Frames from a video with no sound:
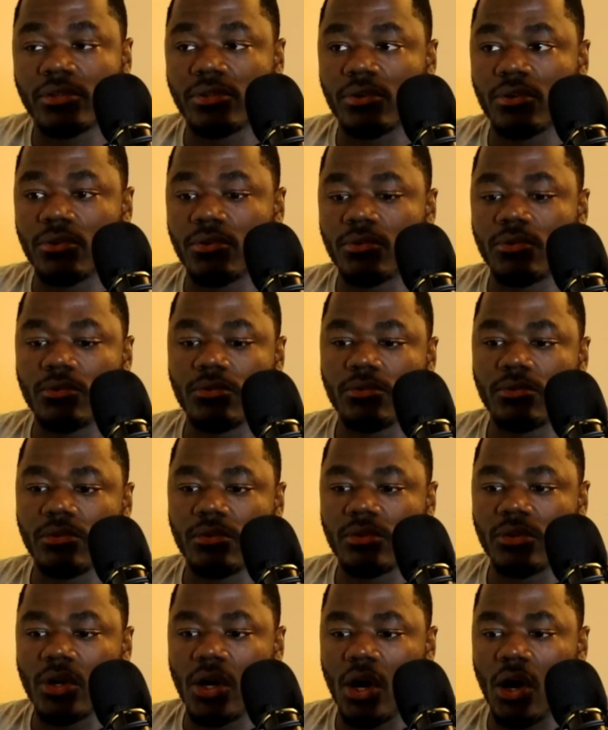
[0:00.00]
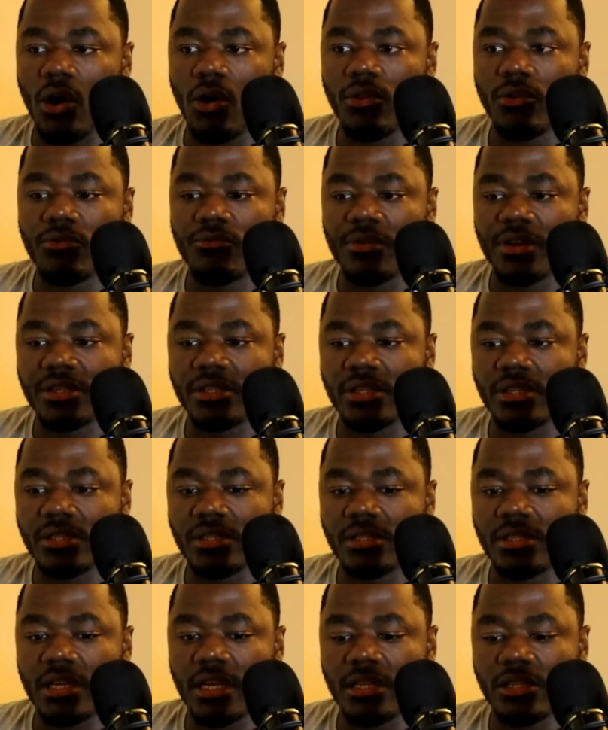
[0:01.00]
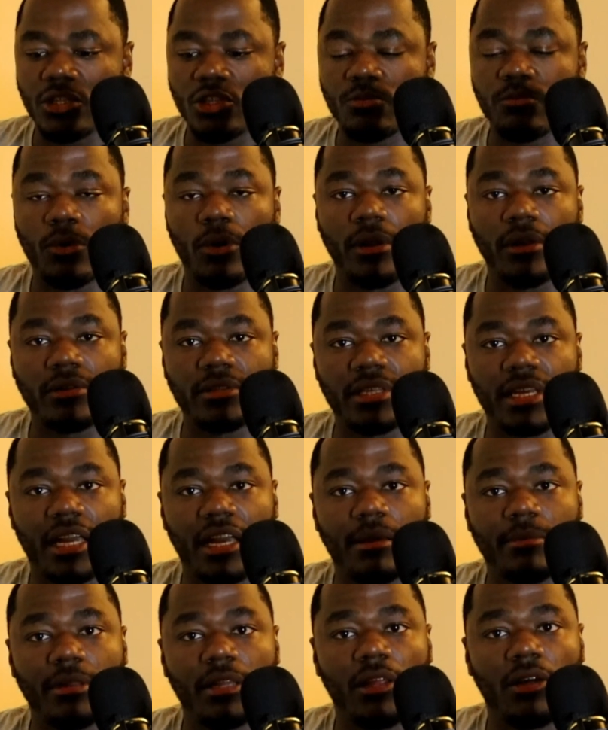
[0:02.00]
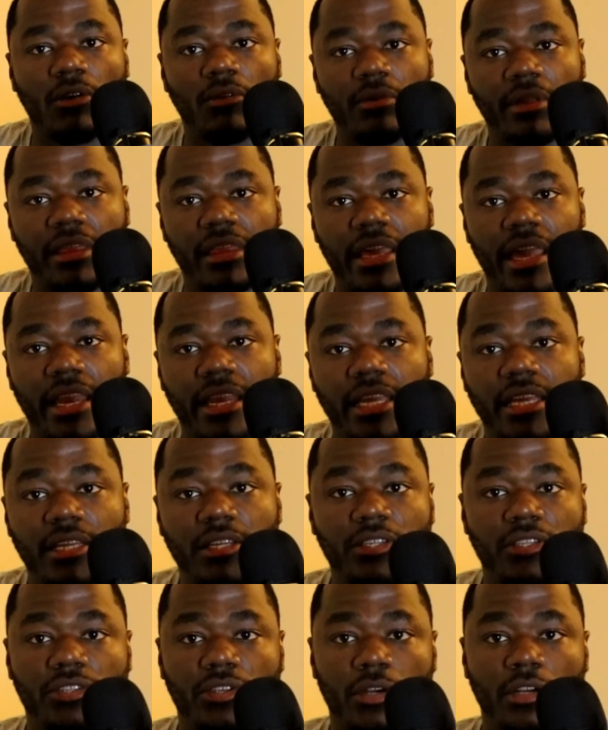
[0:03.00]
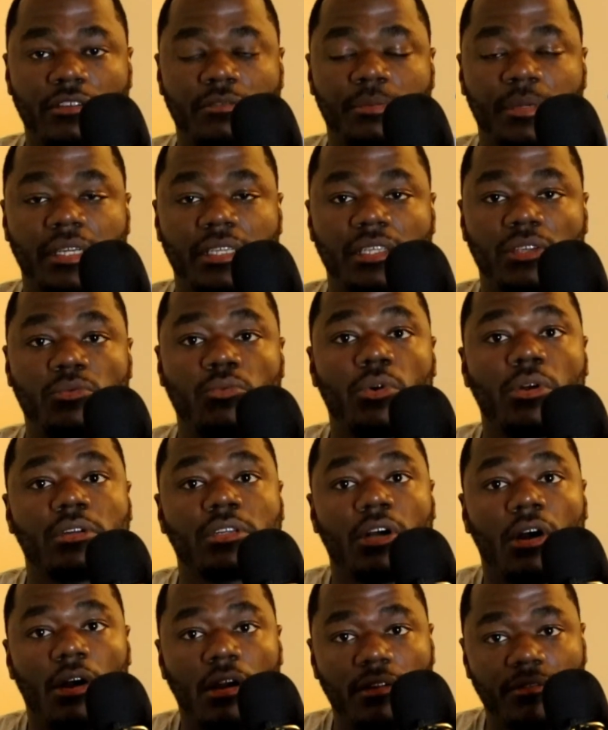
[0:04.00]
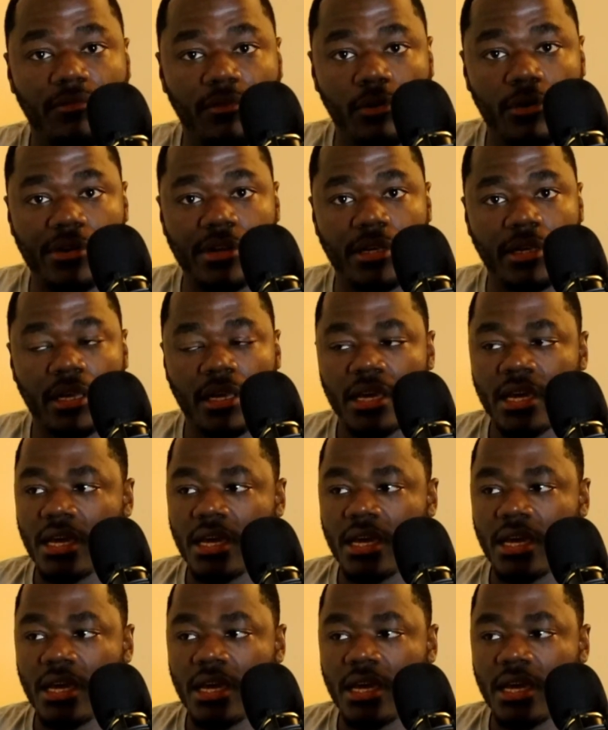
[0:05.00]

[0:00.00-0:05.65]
So all the riches and the spoils that come along with that, he deserves because he worked hard for it.